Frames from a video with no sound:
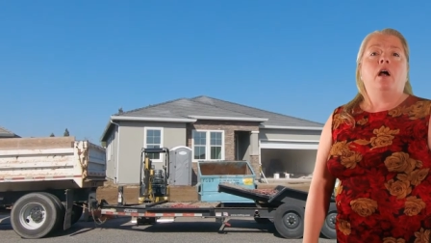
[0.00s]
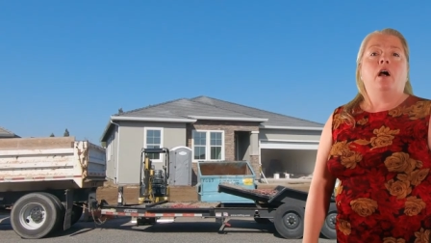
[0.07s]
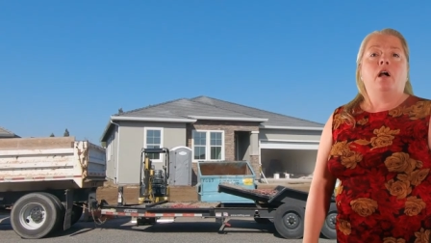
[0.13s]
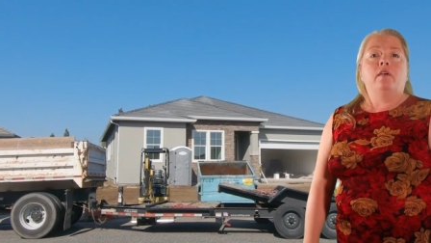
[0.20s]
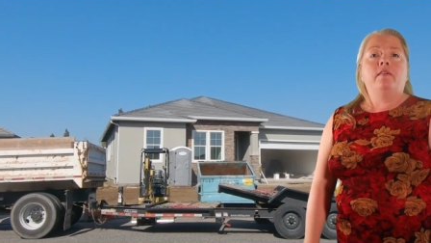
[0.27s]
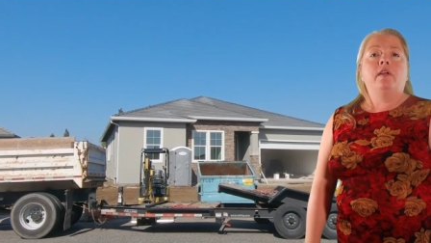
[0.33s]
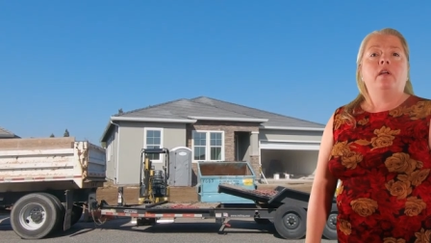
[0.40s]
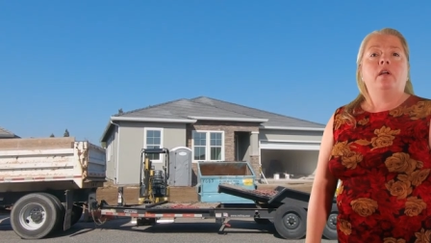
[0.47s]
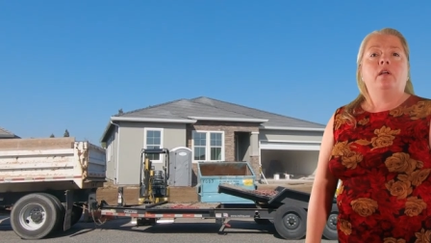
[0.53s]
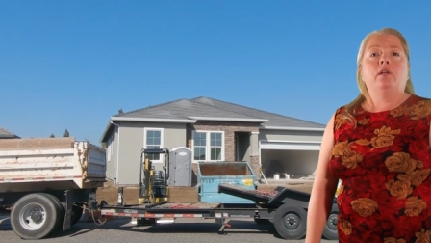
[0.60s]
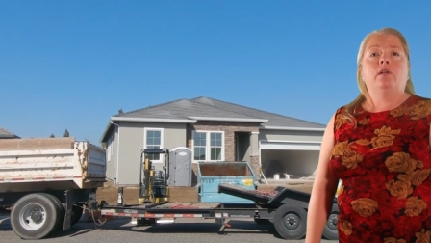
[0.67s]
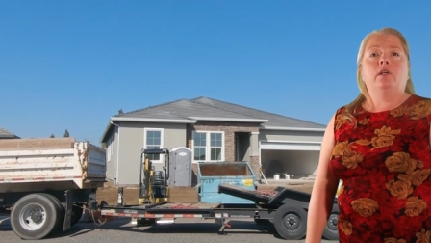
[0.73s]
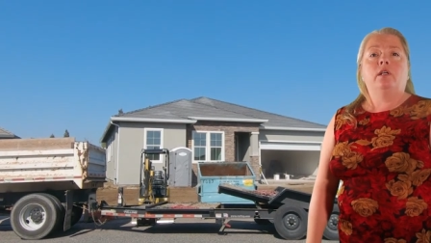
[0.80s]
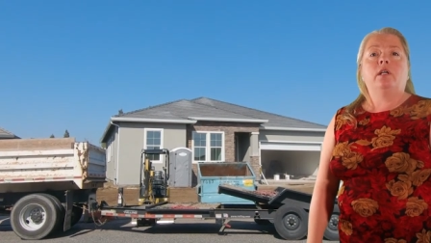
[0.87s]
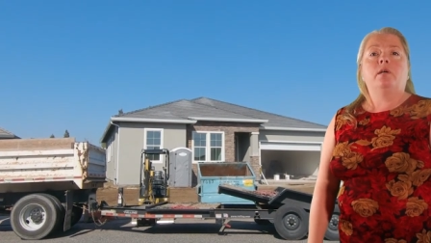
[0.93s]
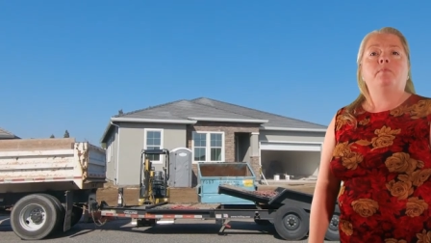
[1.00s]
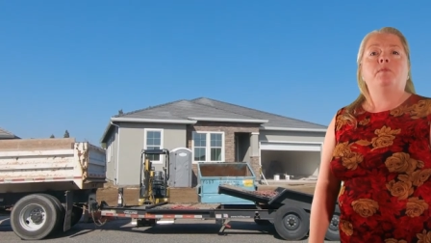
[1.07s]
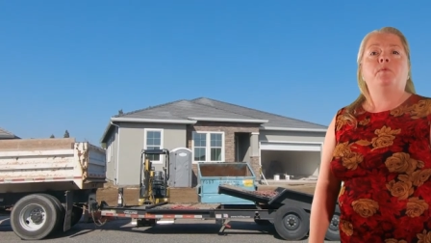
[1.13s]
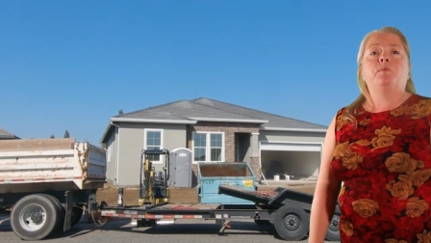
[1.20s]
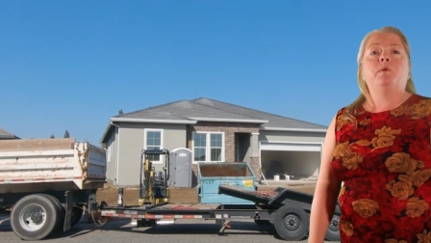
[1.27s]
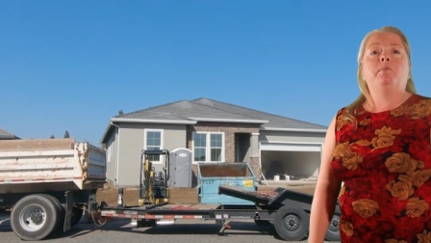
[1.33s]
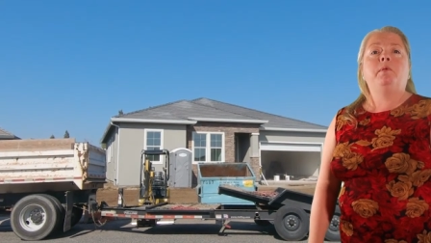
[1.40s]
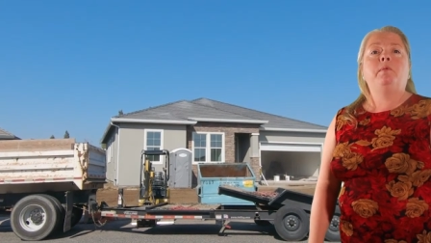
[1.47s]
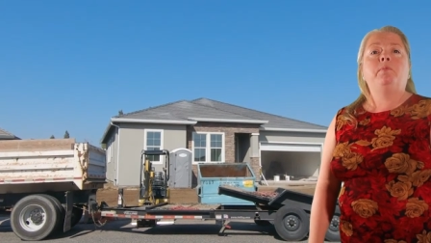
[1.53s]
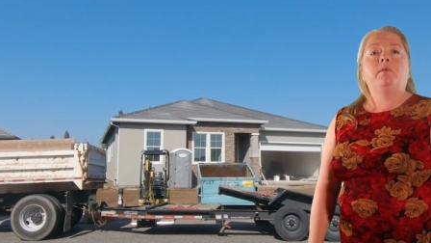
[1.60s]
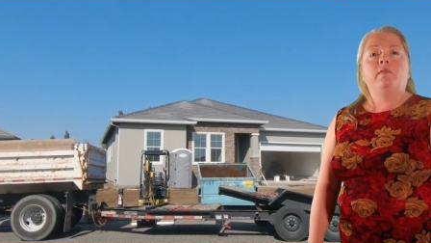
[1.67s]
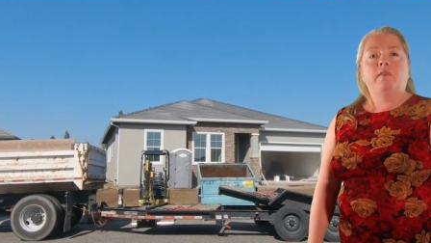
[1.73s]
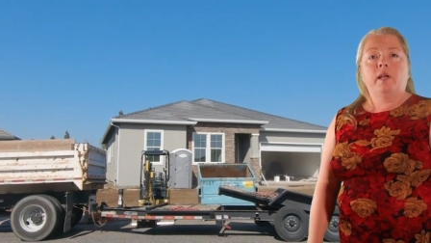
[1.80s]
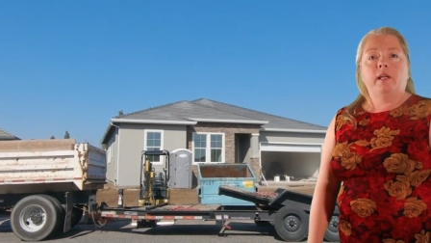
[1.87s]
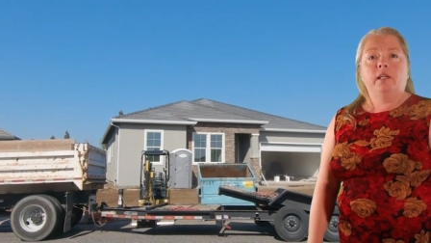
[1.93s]
RV hookups will be
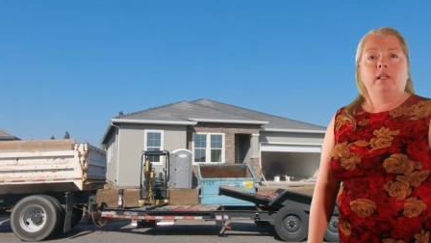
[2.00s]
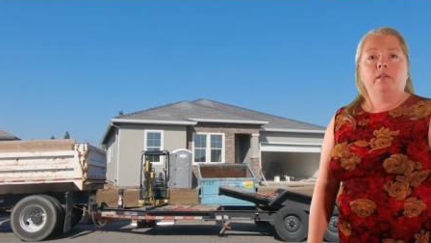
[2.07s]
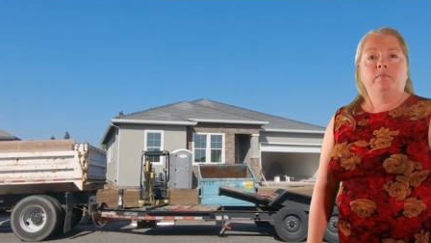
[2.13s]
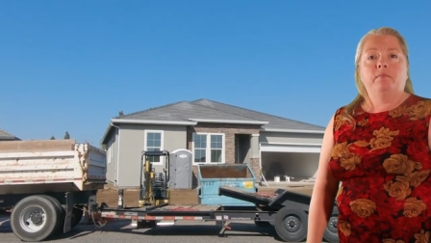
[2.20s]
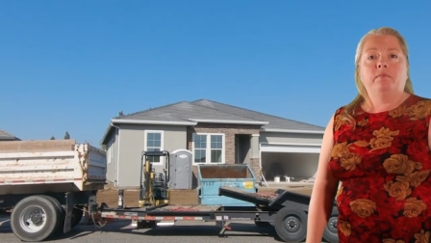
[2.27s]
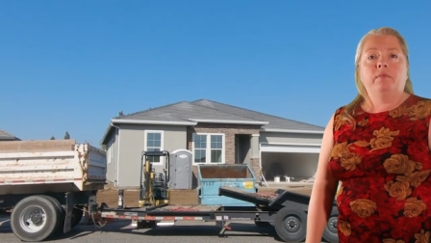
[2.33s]
provided.